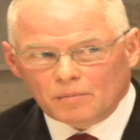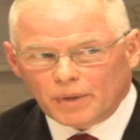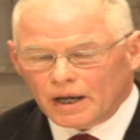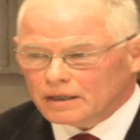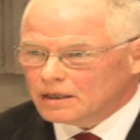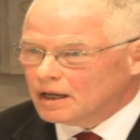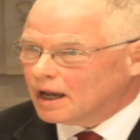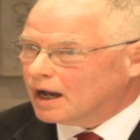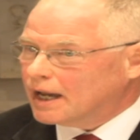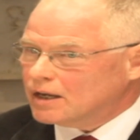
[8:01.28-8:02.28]
But
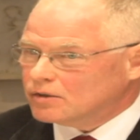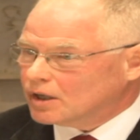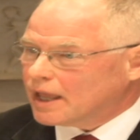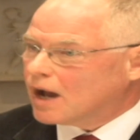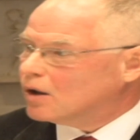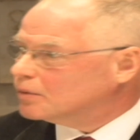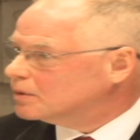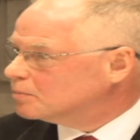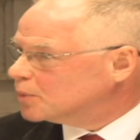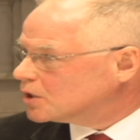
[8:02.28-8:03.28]
he's
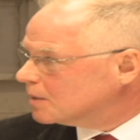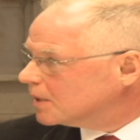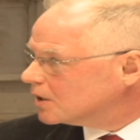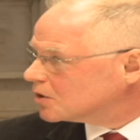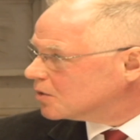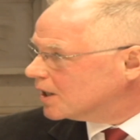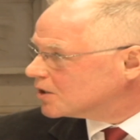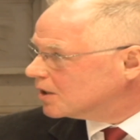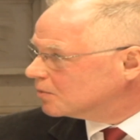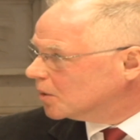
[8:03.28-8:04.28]
allowed Bush
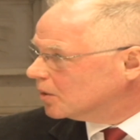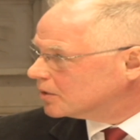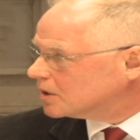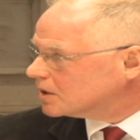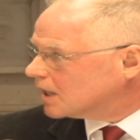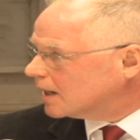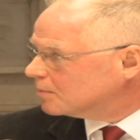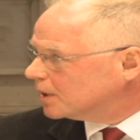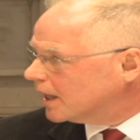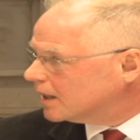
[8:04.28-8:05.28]
administration rules to stay
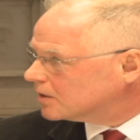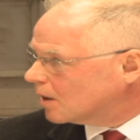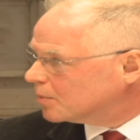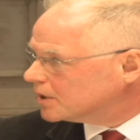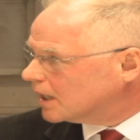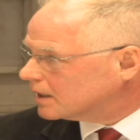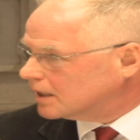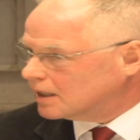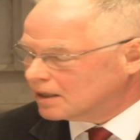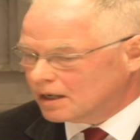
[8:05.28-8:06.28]
in place on
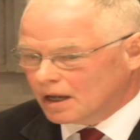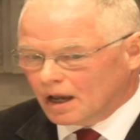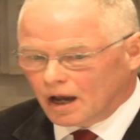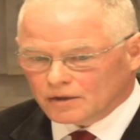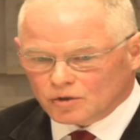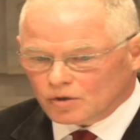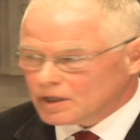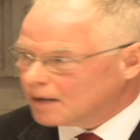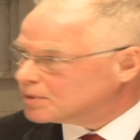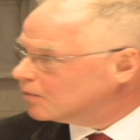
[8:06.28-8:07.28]
protecting certain
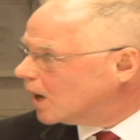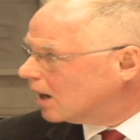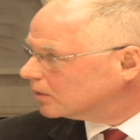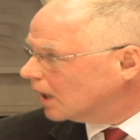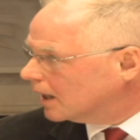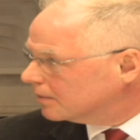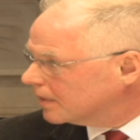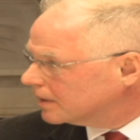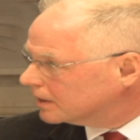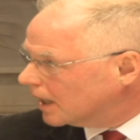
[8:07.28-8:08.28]
types of wildlife,
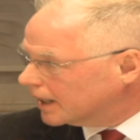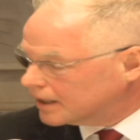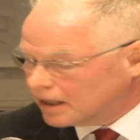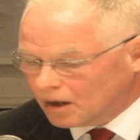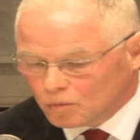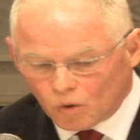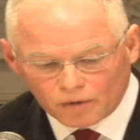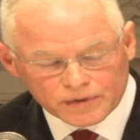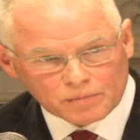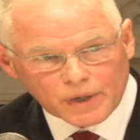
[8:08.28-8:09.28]
like
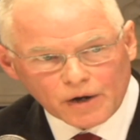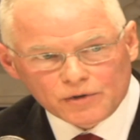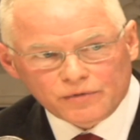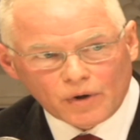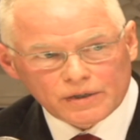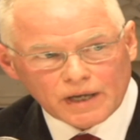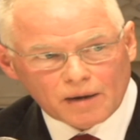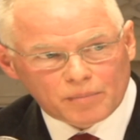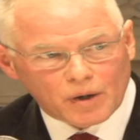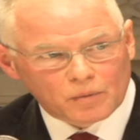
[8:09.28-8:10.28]
wolves and bears, for
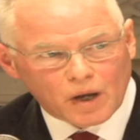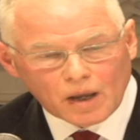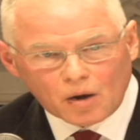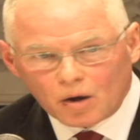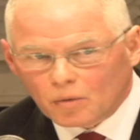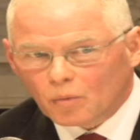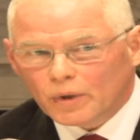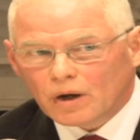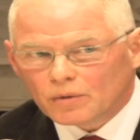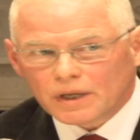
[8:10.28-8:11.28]
example.
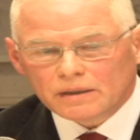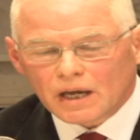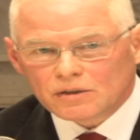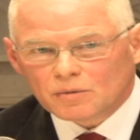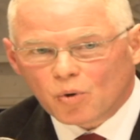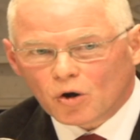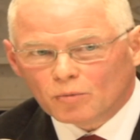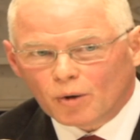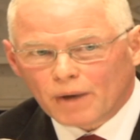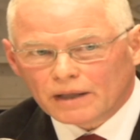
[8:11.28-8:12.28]
We don't think that's
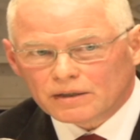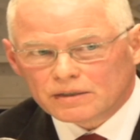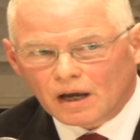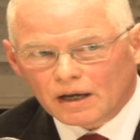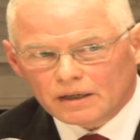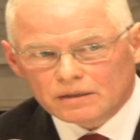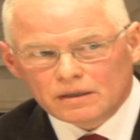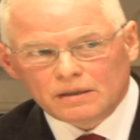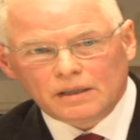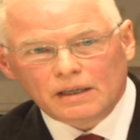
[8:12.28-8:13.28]
supportable by the
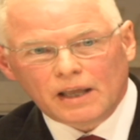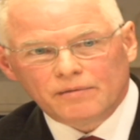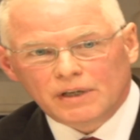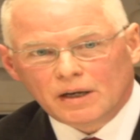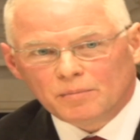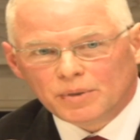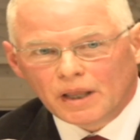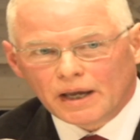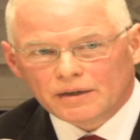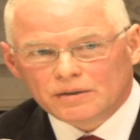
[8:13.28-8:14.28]
science. They left it in
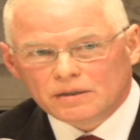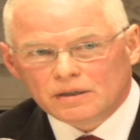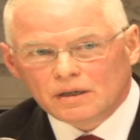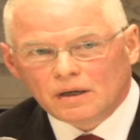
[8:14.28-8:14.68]
place.